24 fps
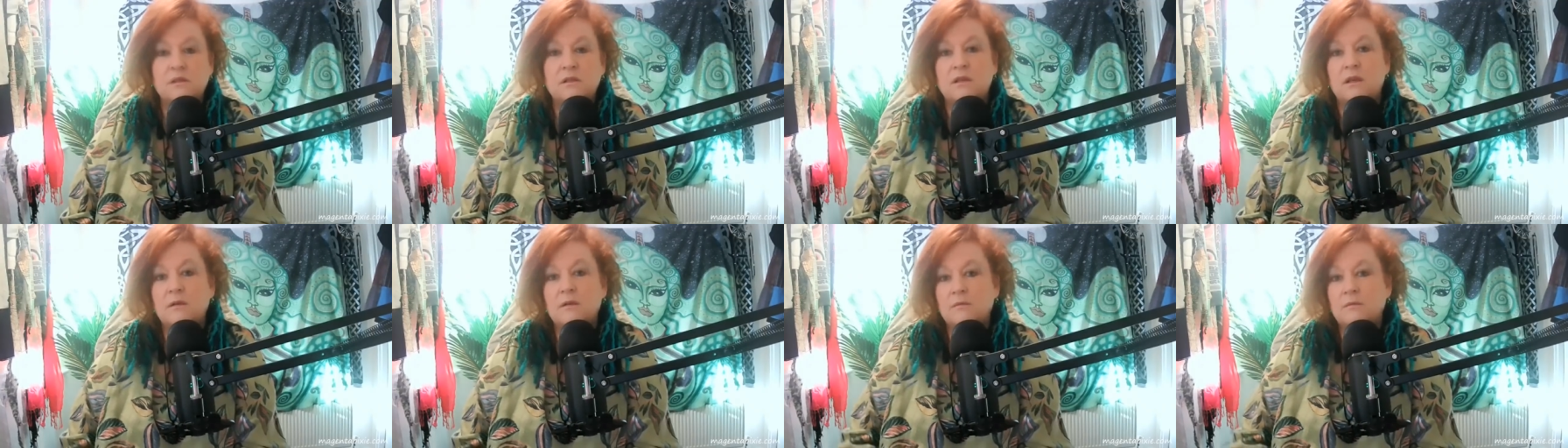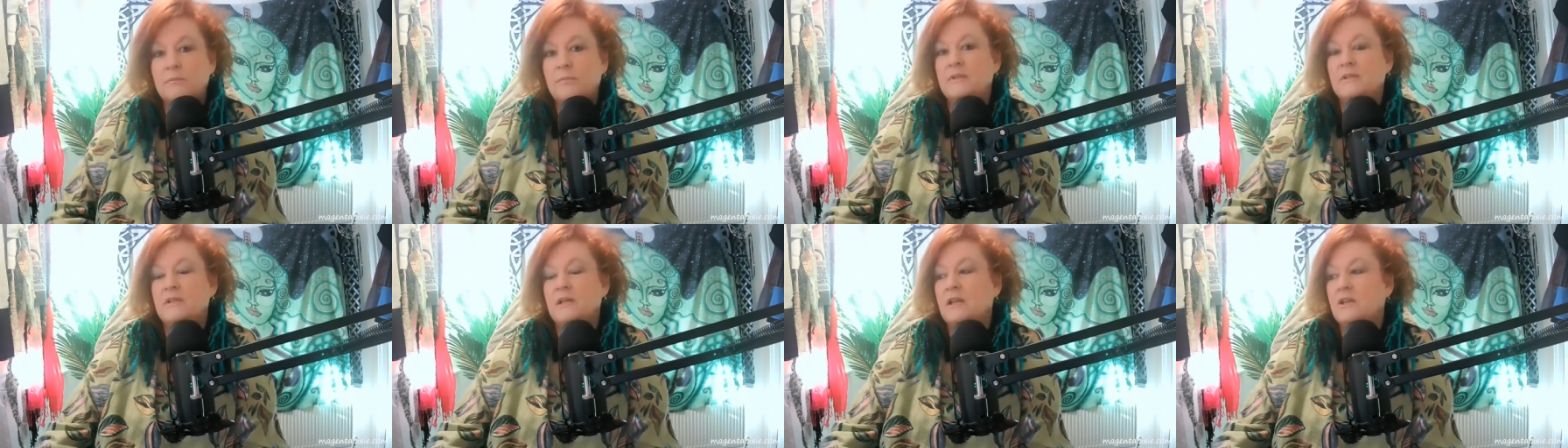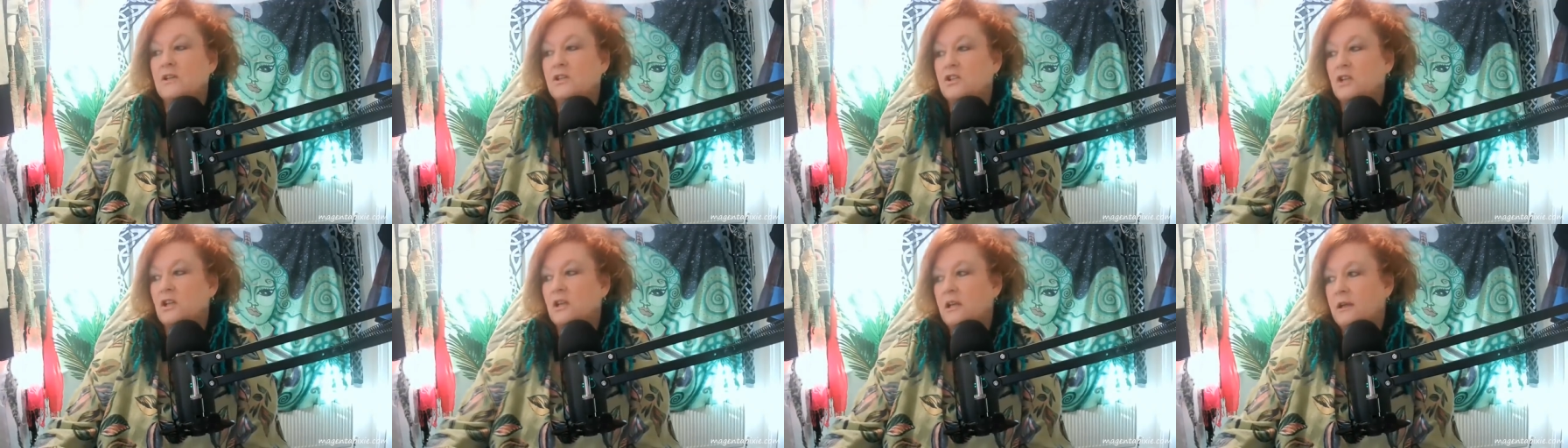that
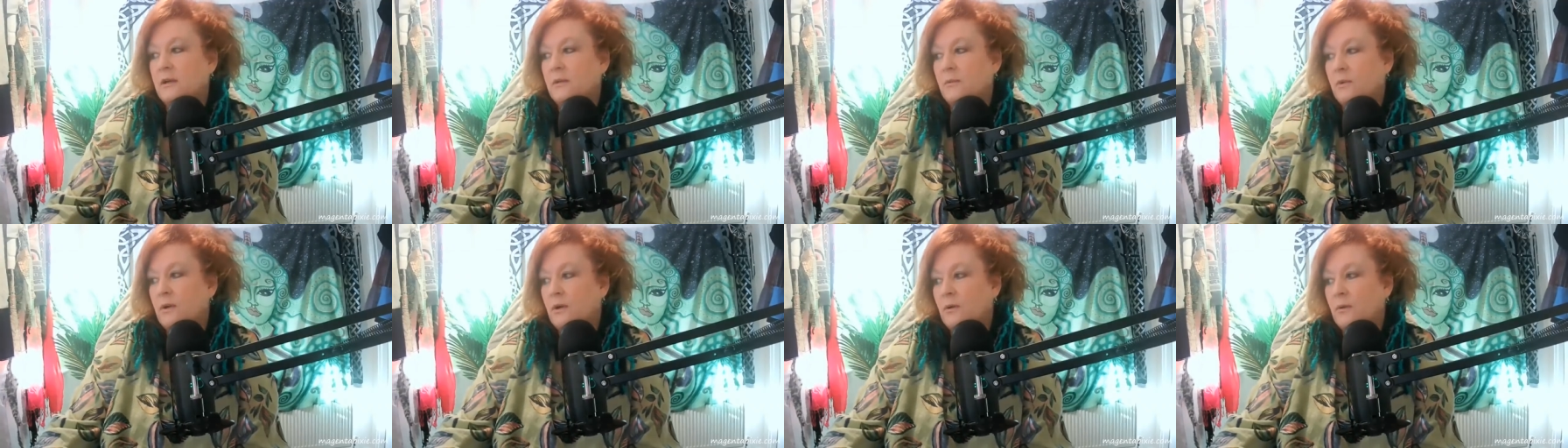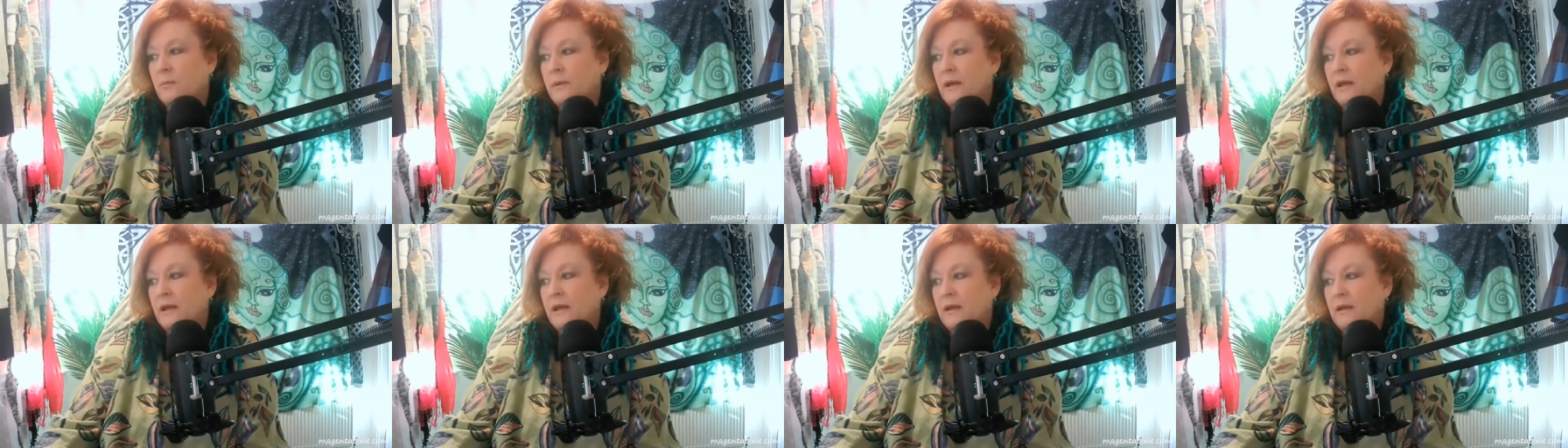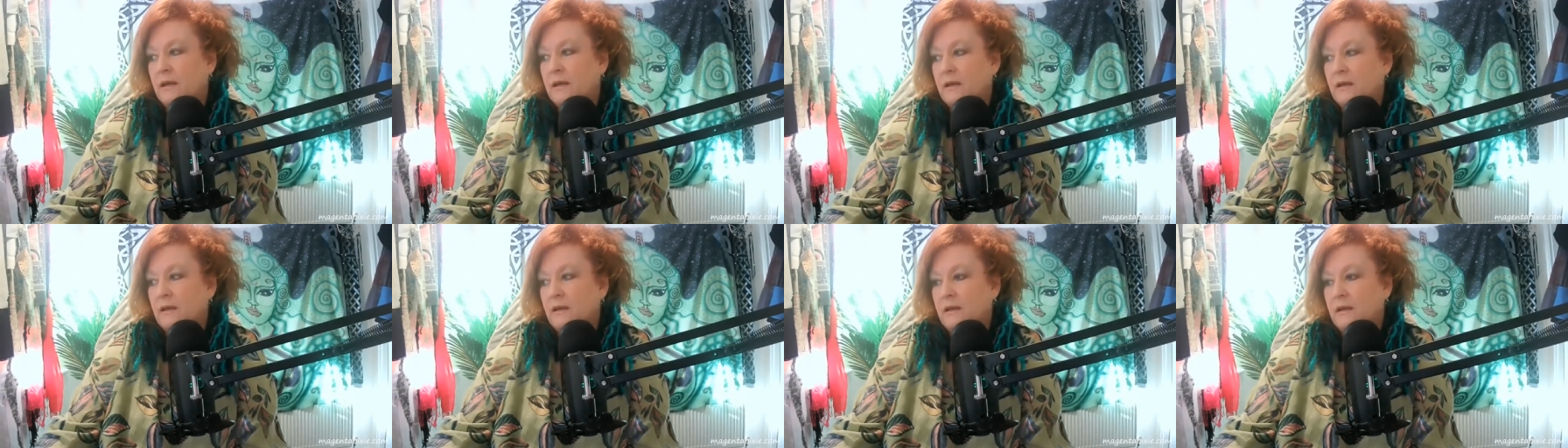potentially will be